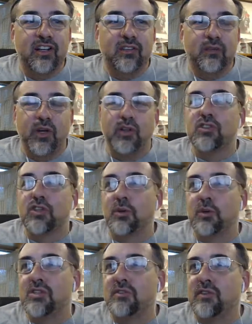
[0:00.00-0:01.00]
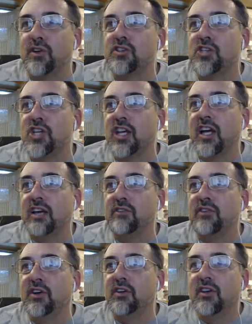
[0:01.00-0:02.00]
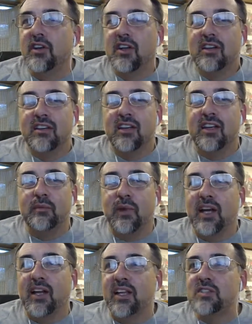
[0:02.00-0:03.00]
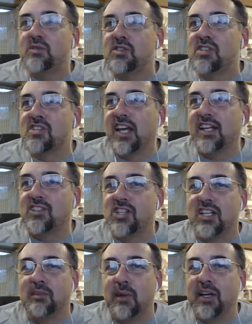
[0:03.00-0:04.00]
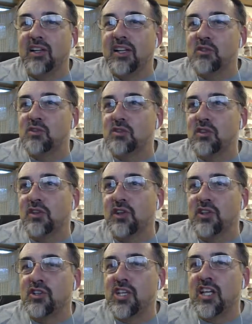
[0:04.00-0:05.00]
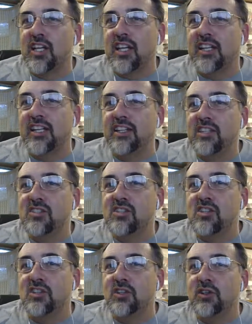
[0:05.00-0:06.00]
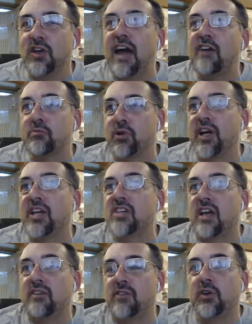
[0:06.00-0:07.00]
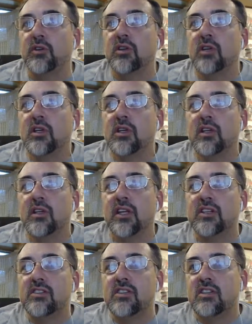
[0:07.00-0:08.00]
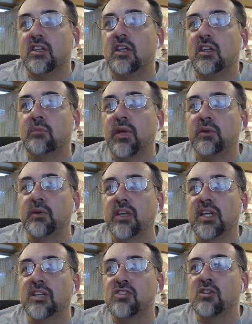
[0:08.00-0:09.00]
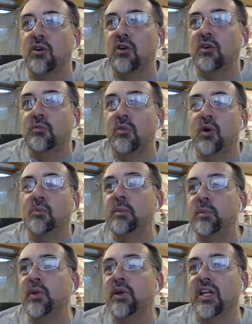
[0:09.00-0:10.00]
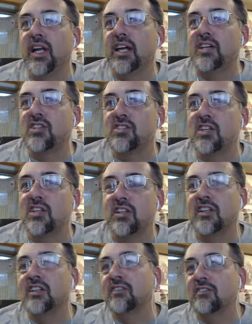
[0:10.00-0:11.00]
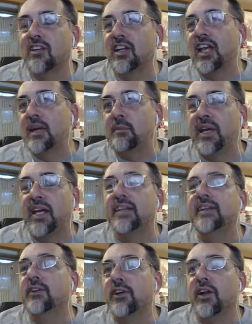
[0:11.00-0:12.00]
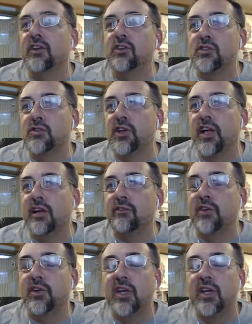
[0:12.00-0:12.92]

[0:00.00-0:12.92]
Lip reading: Roadster was the first gen iPhone. The Model S was the second gen. Model X was the third gen, and then this is a new half price iPhone that's been released, so more people can access it and that can't pay $800 for an iPhone.